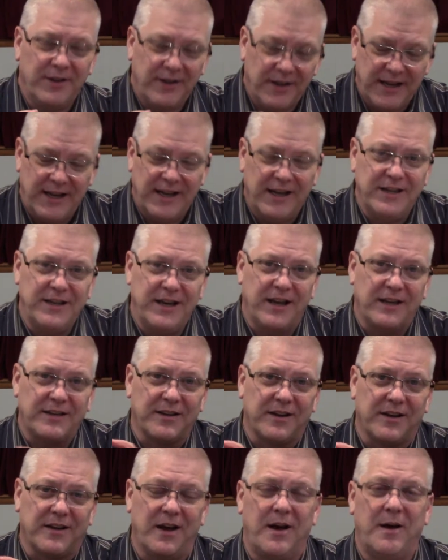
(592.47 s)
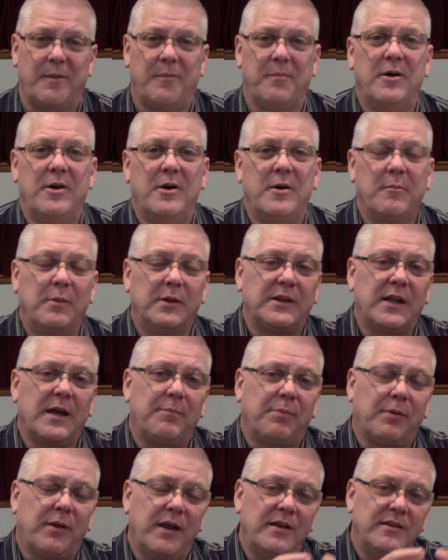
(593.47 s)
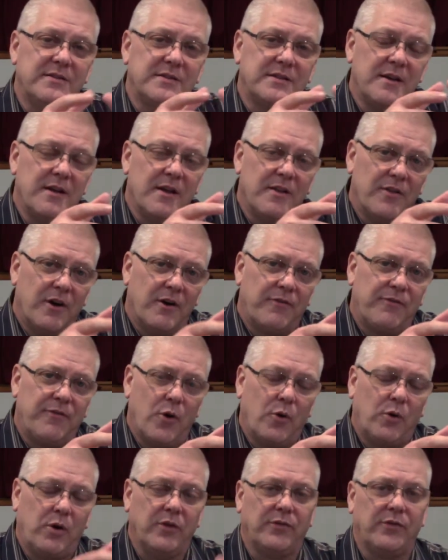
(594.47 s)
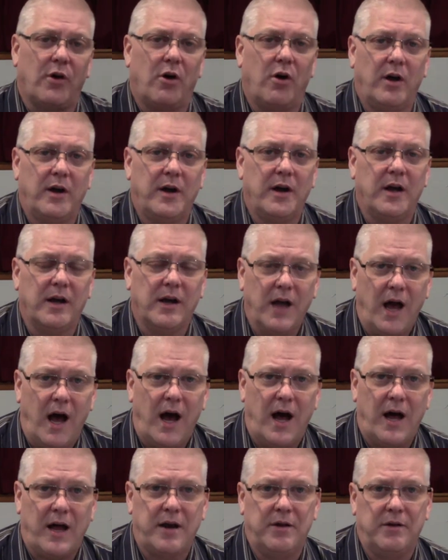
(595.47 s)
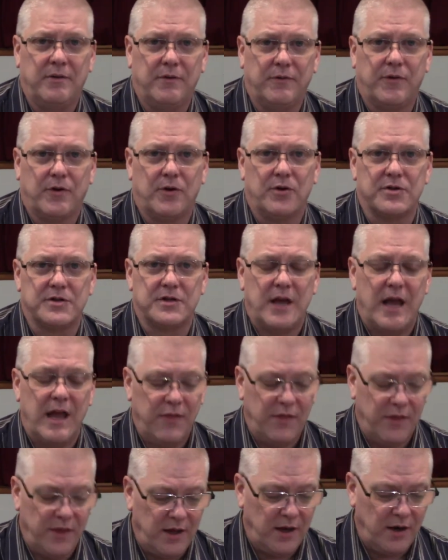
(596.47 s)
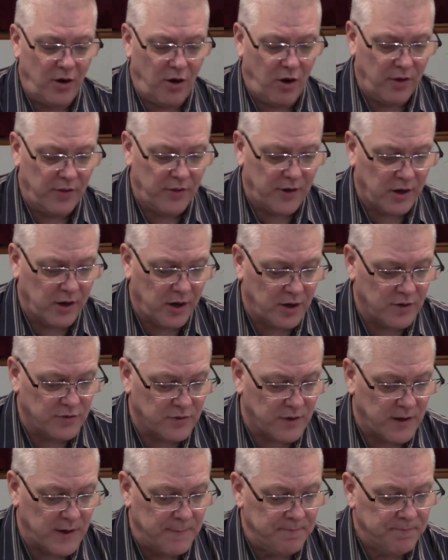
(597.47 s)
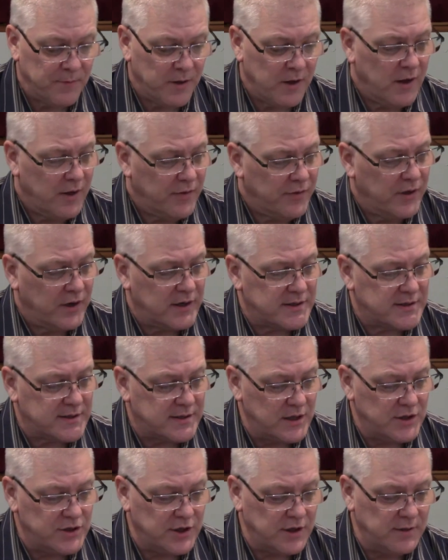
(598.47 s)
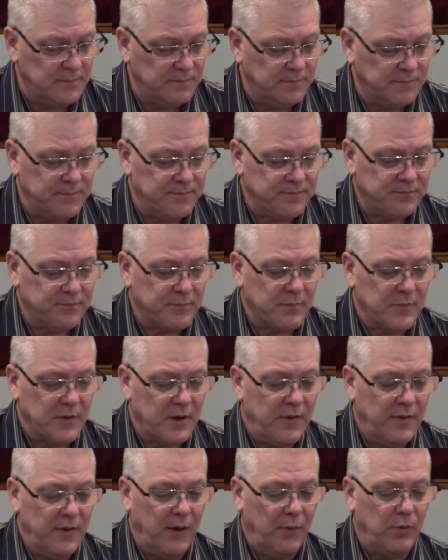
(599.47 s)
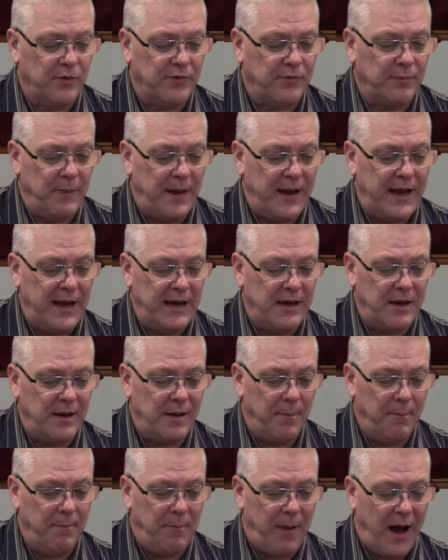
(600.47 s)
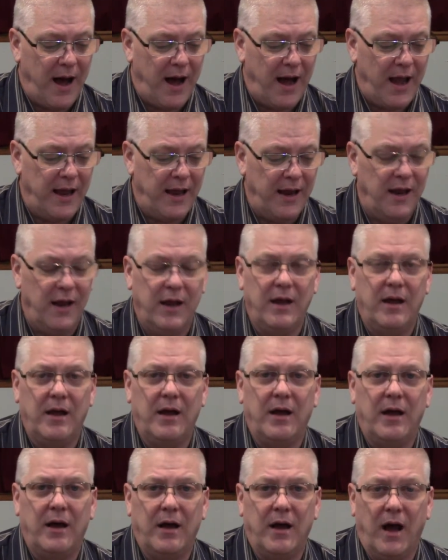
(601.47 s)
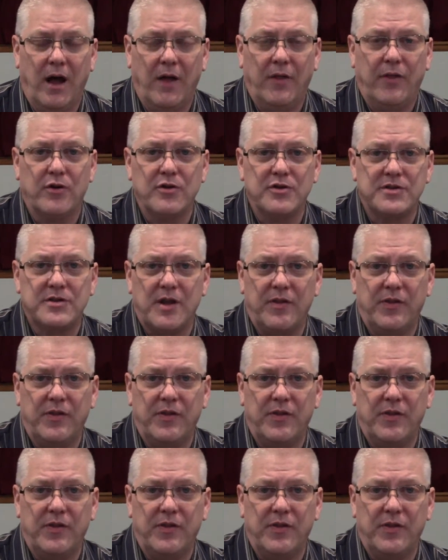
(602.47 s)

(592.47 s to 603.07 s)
he had yet to come, but they placed their focus on God first and then on their country. The decision that was made by others